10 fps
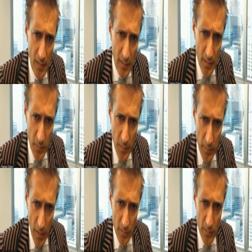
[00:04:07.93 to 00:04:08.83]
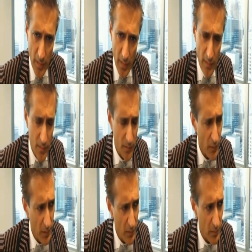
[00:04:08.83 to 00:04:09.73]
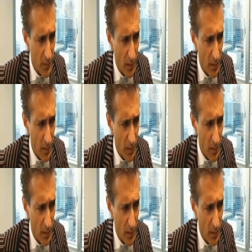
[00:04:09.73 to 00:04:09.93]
That's where we are today. And it's a very,